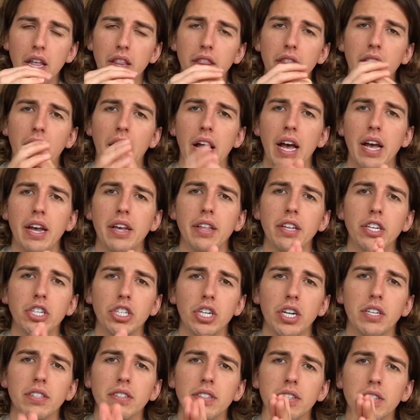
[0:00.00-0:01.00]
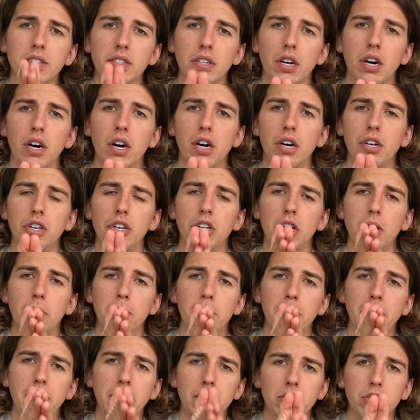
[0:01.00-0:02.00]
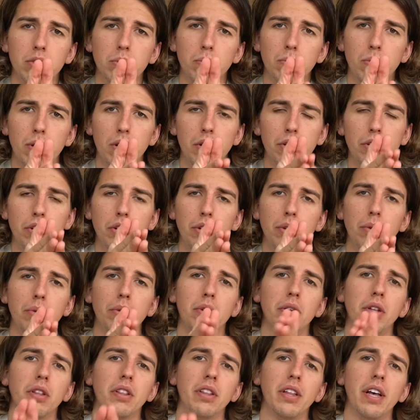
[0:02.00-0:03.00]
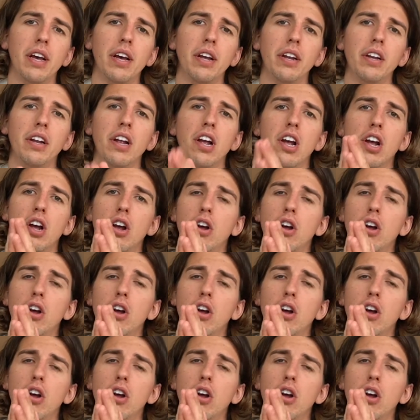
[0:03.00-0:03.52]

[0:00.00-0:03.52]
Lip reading: the higher the chances are you're gonna meet someone who can then